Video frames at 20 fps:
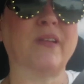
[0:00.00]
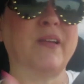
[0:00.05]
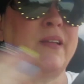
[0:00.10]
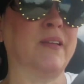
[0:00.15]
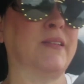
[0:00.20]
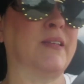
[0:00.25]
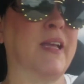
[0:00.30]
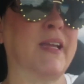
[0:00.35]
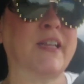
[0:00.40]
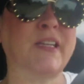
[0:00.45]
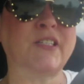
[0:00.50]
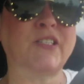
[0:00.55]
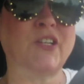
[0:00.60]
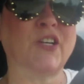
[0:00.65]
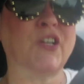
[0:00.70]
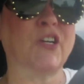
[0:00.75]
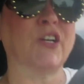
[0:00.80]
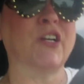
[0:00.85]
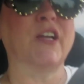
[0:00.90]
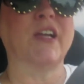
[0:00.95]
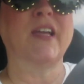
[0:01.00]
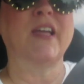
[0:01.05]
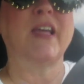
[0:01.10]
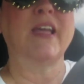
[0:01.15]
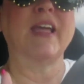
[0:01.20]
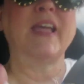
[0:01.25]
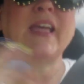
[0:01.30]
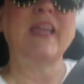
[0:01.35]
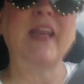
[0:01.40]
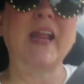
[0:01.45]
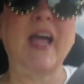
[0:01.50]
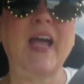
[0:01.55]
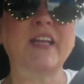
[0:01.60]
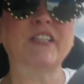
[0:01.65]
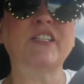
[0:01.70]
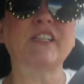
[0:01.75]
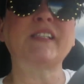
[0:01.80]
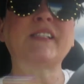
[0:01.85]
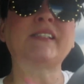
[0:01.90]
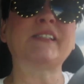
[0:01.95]
and take it to her, and I
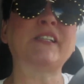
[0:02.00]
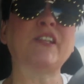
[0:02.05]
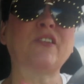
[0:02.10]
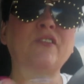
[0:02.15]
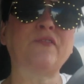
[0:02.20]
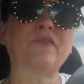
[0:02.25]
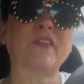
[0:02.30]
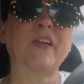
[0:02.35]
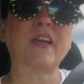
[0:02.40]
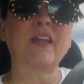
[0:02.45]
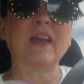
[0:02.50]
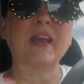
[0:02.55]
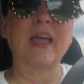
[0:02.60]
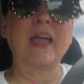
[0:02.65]
just still felt